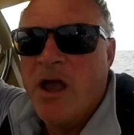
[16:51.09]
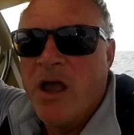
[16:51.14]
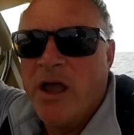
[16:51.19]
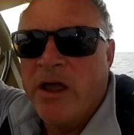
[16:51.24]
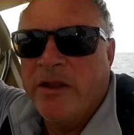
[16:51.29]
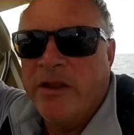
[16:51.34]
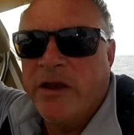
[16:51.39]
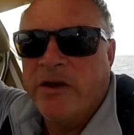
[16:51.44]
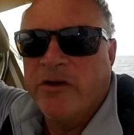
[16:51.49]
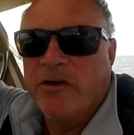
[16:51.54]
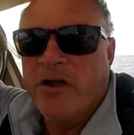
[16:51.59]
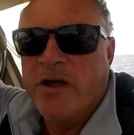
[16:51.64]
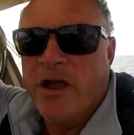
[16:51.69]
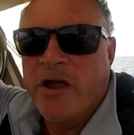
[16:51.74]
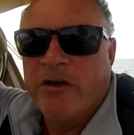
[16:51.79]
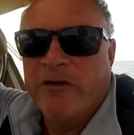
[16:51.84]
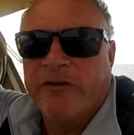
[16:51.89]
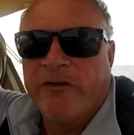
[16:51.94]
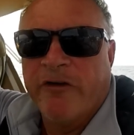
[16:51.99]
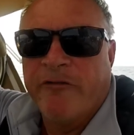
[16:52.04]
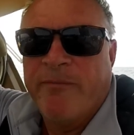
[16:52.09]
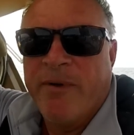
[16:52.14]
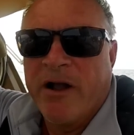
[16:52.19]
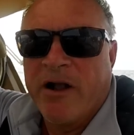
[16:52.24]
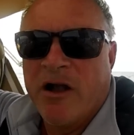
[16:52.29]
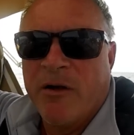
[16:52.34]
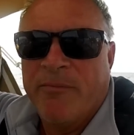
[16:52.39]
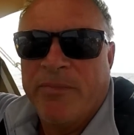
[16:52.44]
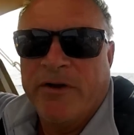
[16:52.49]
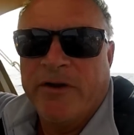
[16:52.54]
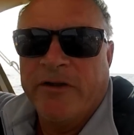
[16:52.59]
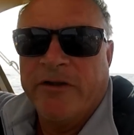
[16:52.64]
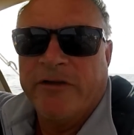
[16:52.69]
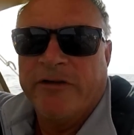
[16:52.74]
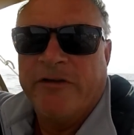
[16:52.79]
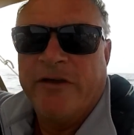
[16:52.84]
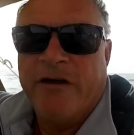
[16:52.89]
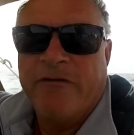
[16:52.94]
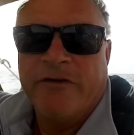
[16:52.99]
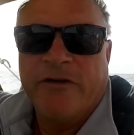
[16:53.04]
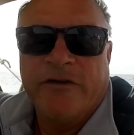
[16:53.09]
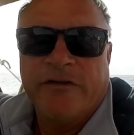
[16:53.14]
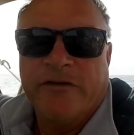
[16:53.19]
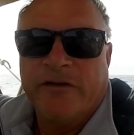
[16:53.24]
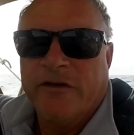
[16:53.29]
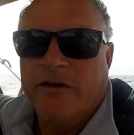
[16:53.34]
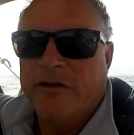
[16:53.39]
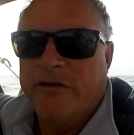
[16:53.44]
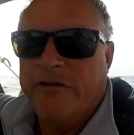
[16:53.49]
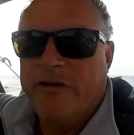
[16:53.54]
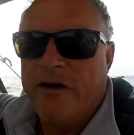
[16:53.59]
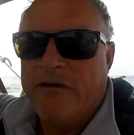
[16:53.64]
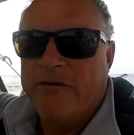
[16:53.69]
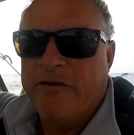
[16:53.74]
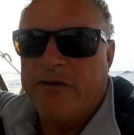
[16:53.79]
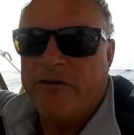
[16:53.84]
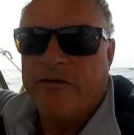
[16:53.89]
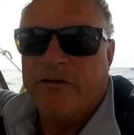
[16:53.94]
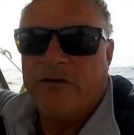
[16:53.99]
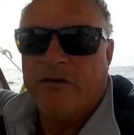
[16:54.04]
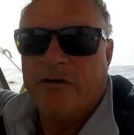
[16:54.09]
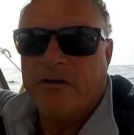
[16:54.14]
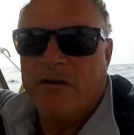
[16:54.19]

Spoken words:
and then you can get yourself back up into the 7s, and the 7s